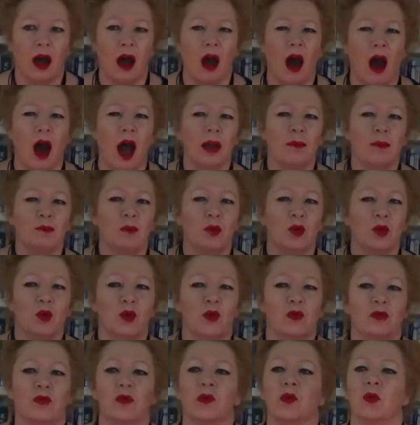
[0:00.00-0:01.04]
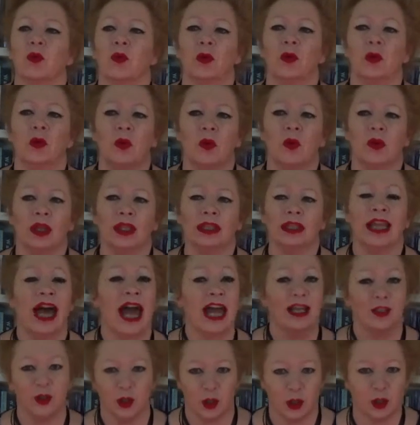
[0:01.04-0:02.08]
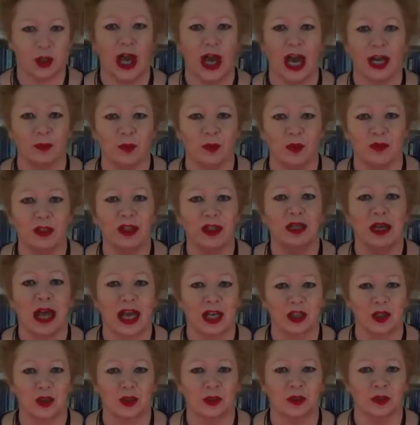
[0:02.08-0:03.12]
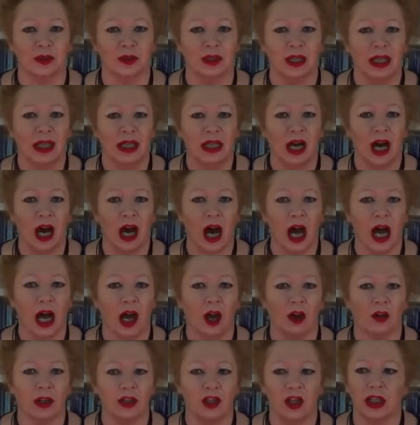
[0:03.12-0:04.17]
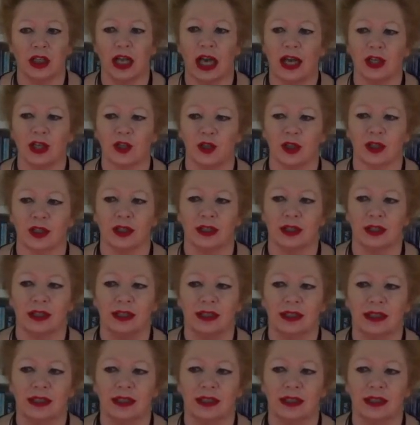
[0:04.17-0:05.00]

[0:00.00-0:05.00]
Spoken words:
I move through the landscape of international higher education